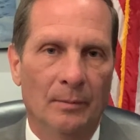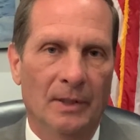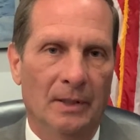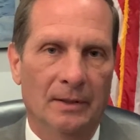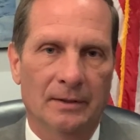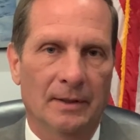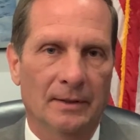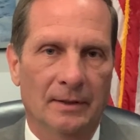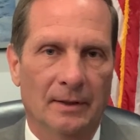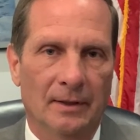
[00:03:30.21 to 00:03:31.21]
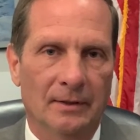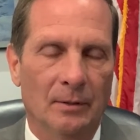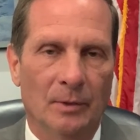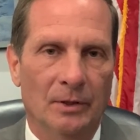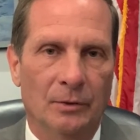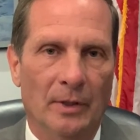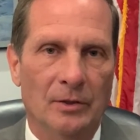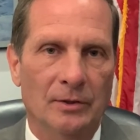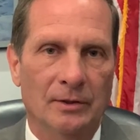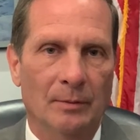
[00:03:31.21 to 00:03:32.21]
because this
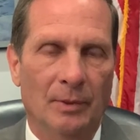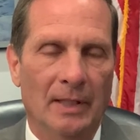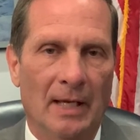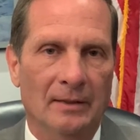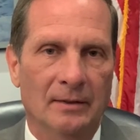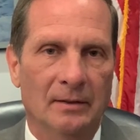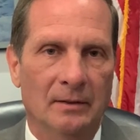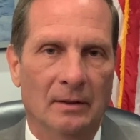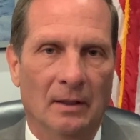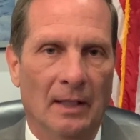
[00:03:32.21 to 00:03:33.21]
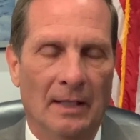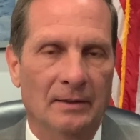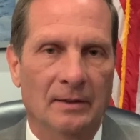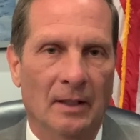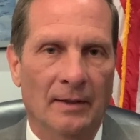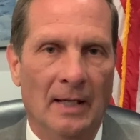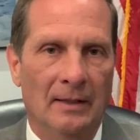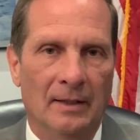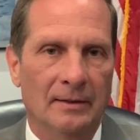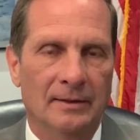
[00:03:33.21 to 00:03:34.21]
administration simply hasn't done
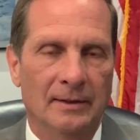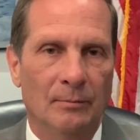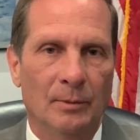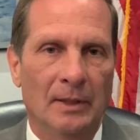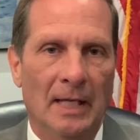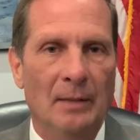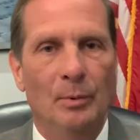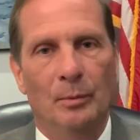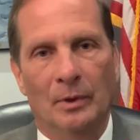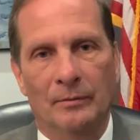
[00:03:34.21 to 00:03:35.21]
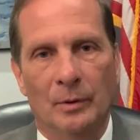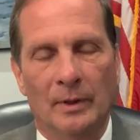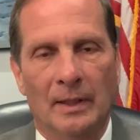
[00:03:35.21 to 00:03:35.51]
that and doesn't seem to be capable of doing